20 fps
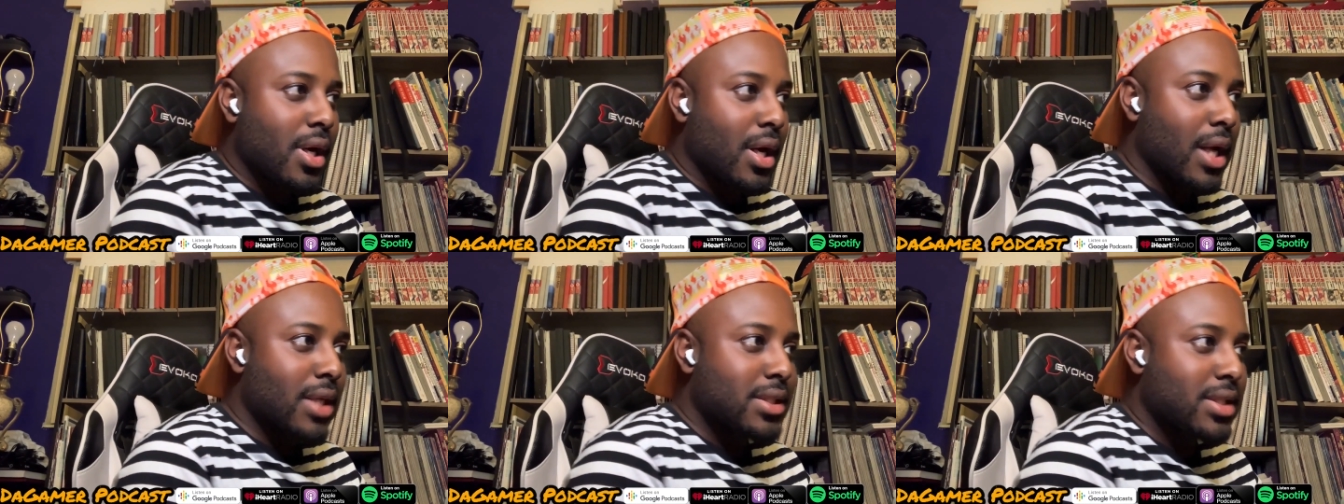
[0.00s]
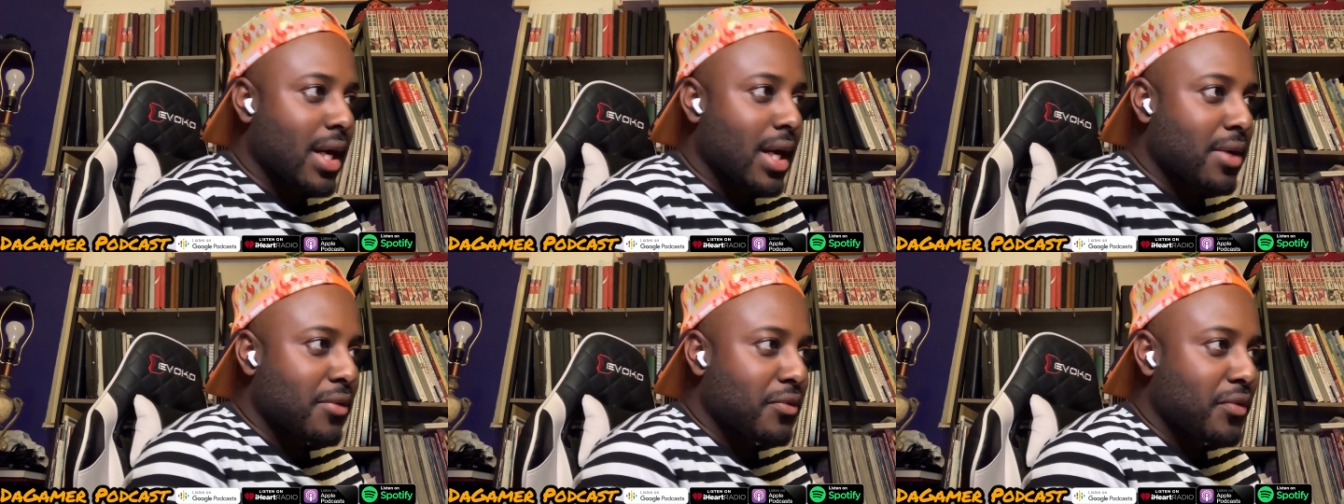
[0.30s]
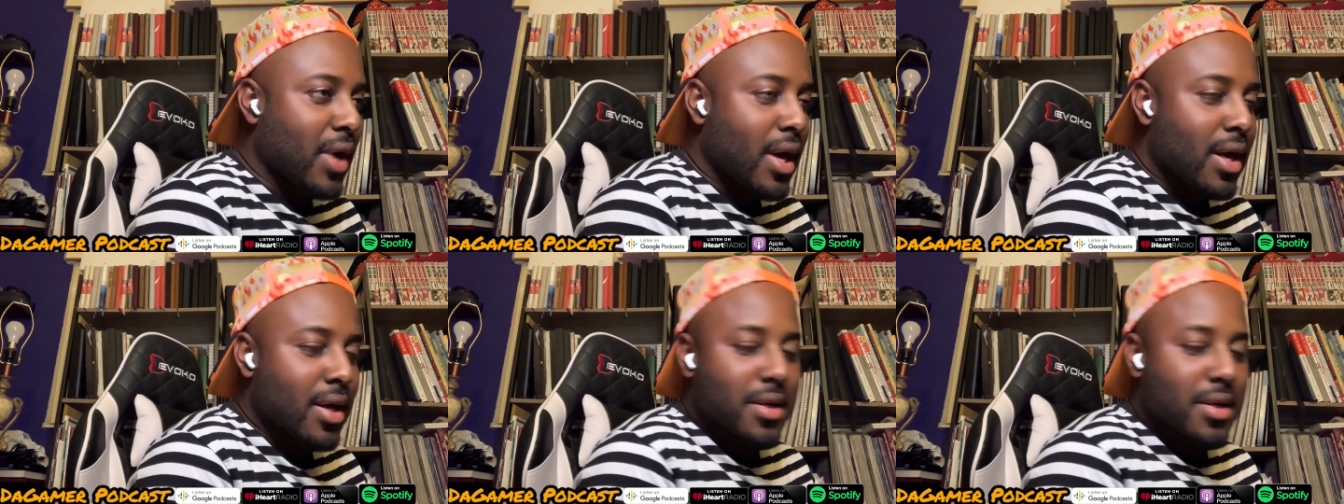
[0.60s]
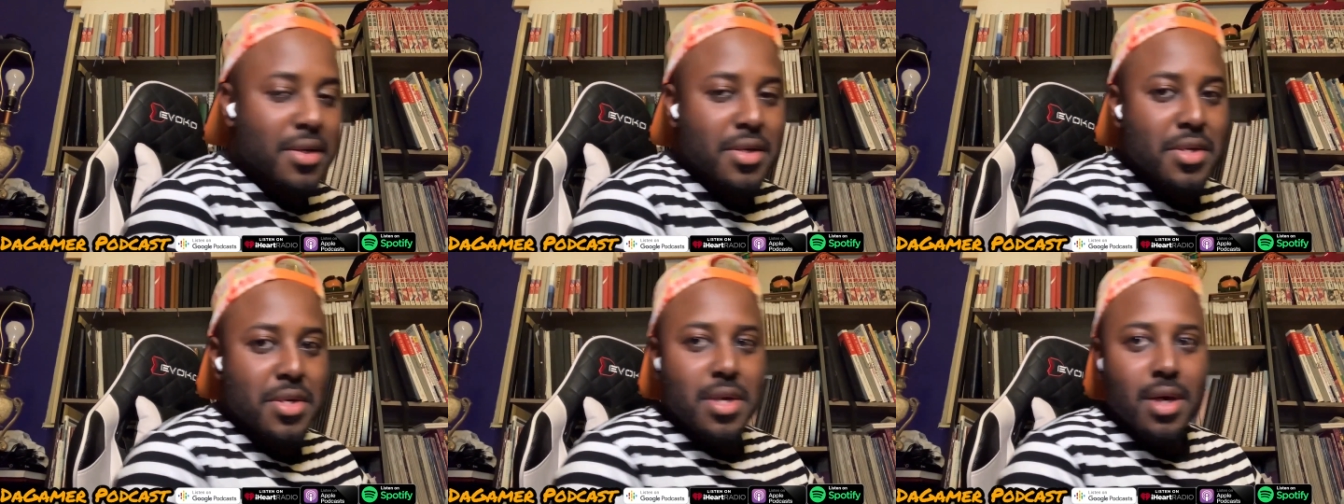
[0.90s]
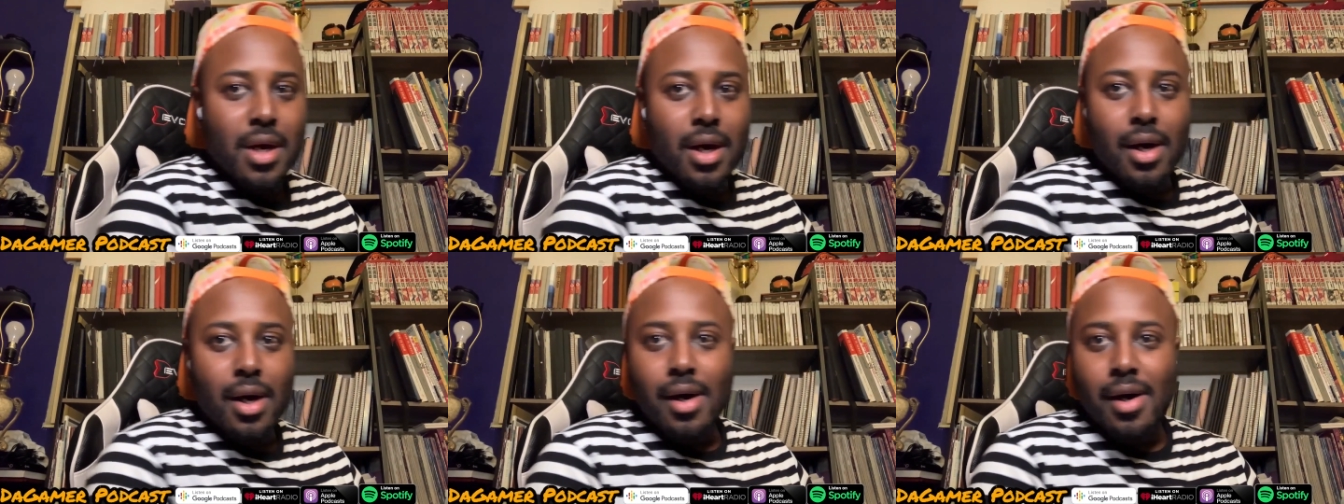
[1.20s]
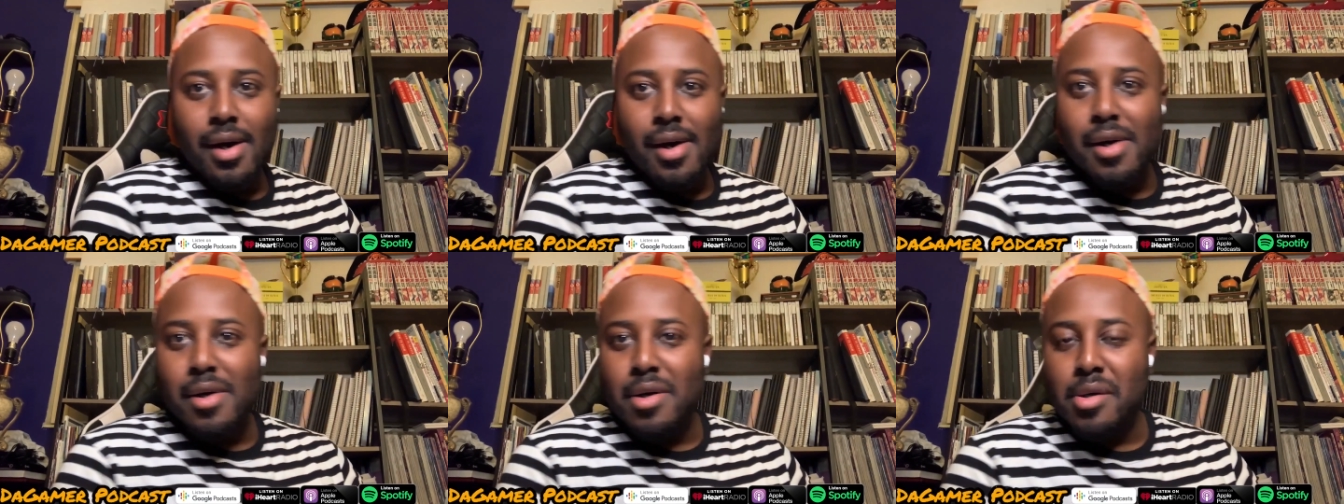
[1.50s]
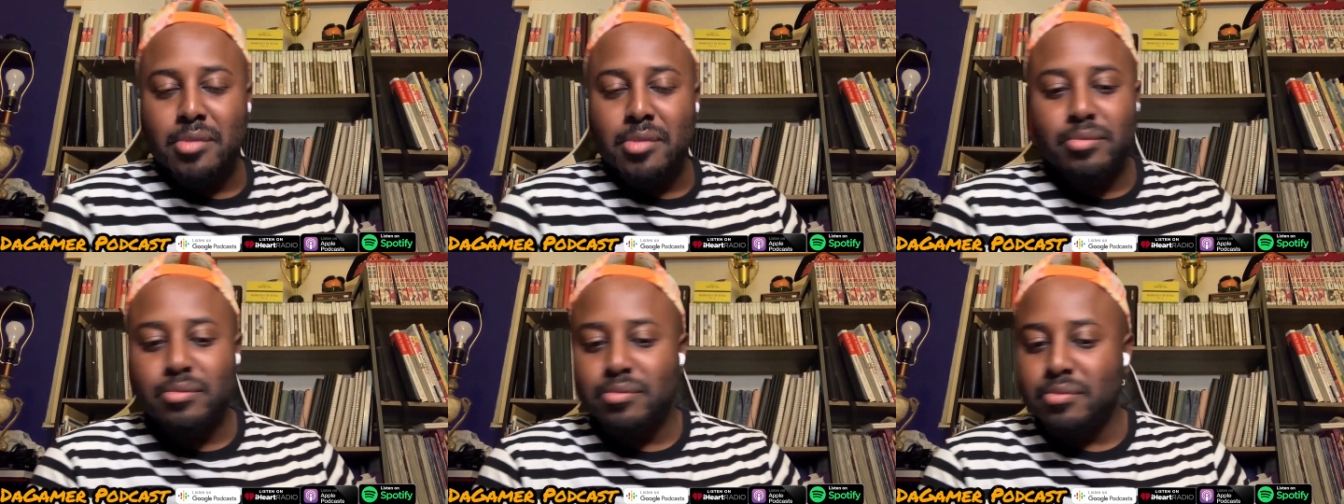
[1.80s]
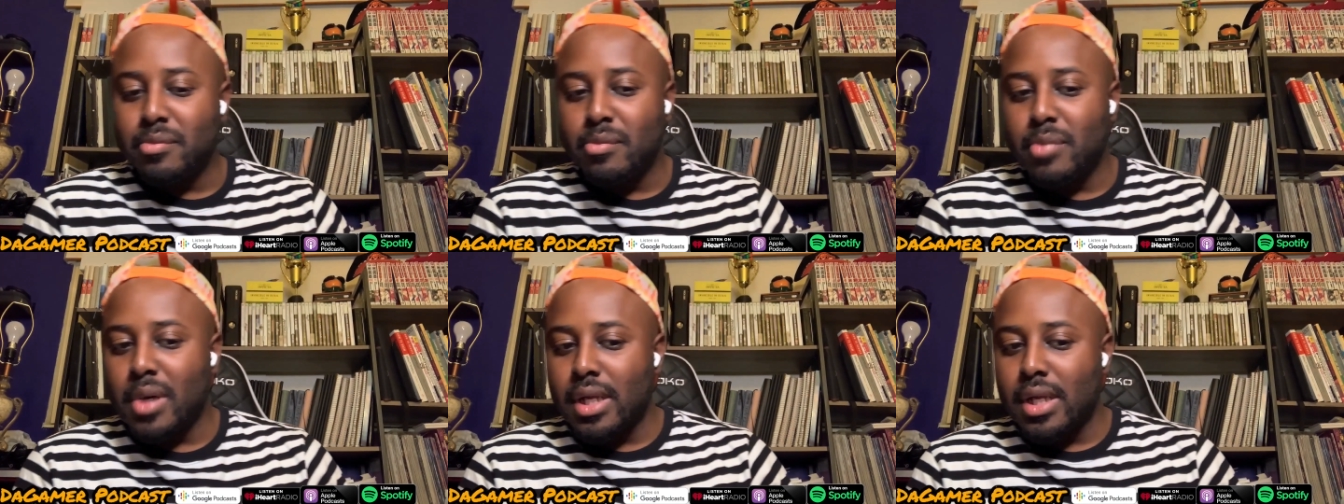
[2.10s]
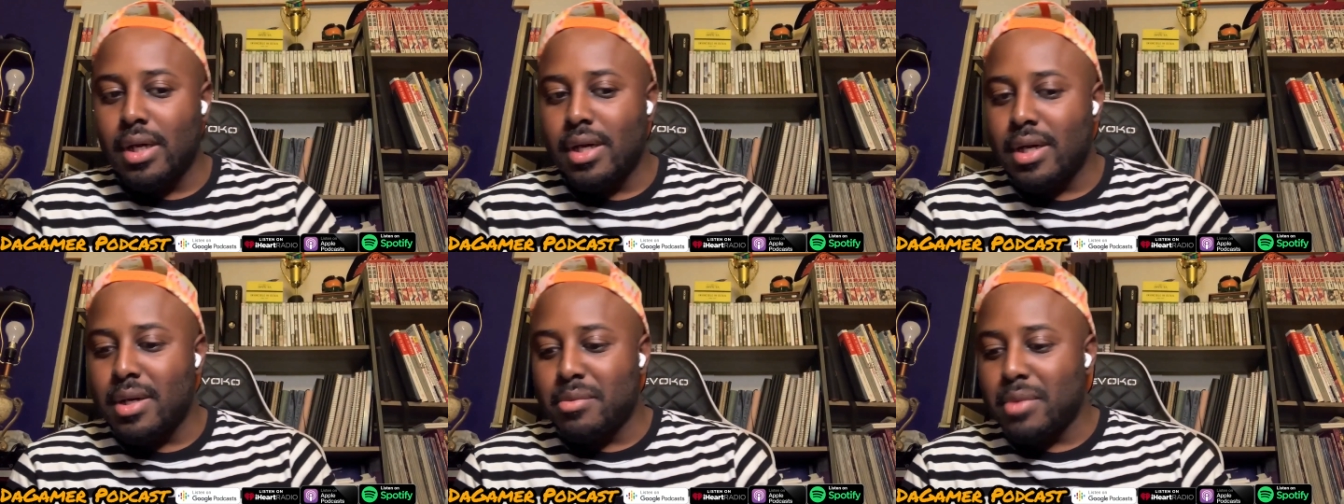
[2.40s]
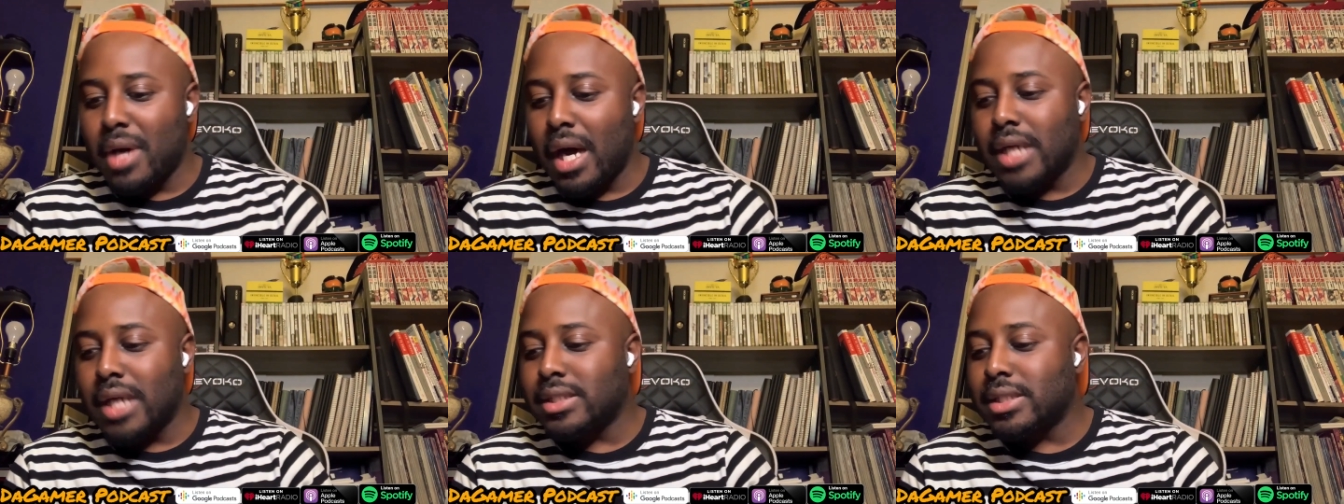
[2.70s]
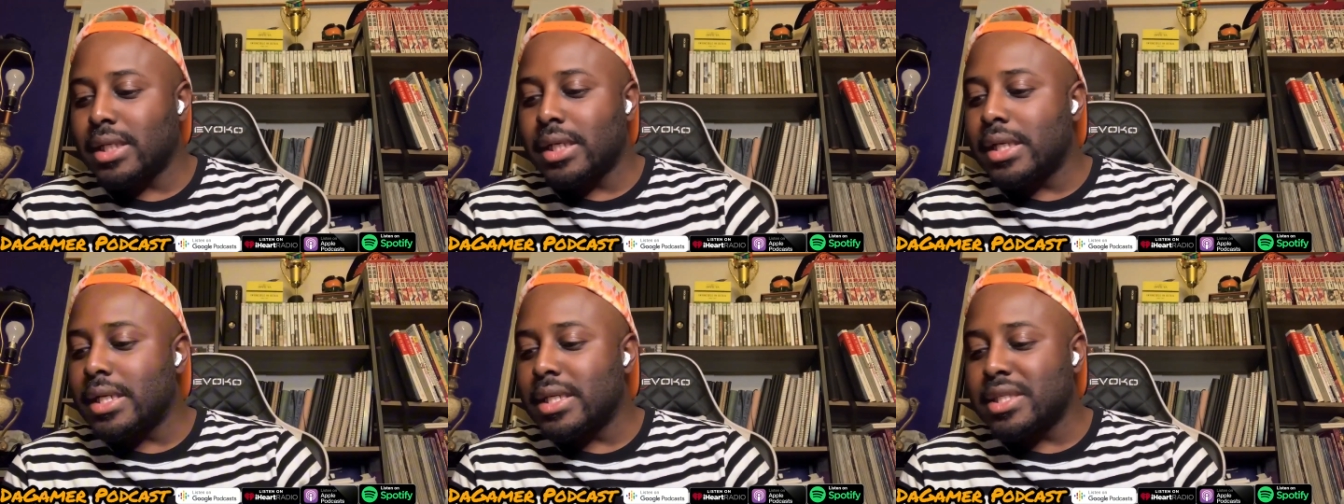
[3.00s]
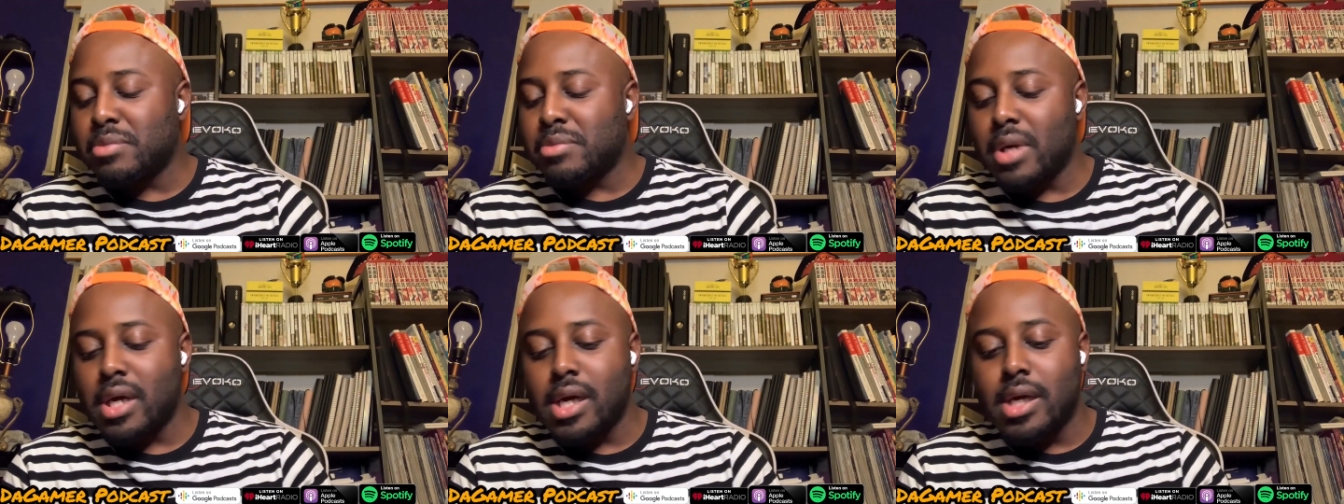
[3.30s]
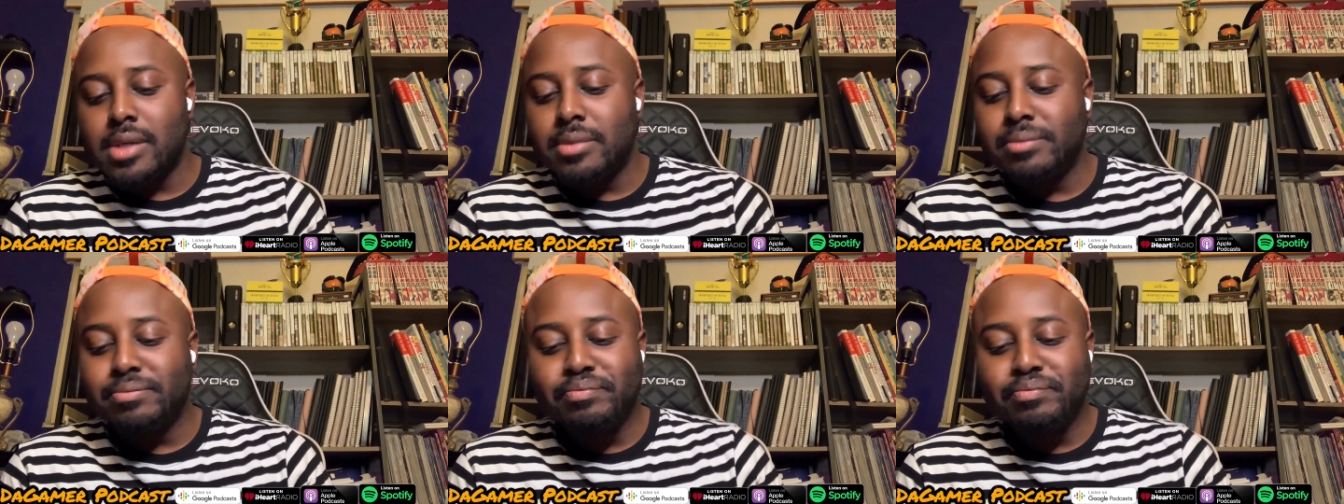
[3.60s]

That's kind of fire. Um, but um, I'll say this, man.